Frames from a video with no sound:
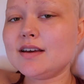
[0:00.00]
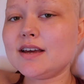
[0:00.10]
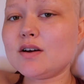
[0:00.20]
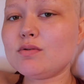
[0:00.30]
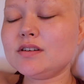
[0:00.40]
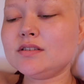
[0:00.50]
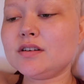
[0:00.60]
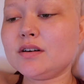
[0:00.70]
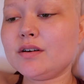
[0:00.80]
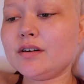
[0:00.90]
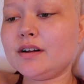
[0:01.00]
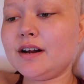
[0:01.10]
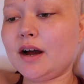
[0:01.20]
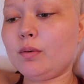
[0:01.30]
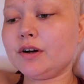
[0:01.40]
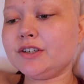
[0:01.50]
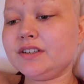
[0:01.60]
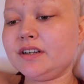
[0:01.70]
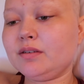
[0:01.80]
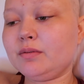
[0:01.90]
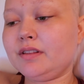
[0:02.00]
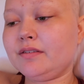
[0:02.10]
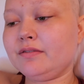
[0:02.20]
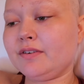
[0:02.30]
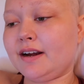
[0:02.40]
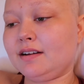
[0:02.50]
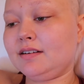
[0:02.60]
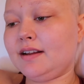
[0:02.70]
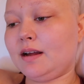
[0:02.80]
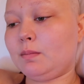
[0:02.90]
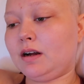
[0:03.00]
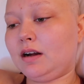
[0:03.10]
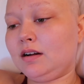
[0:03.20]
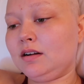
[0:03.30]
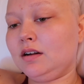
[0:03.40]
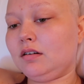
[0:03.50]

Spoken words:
It was so good. I watched it with a friend, Emma,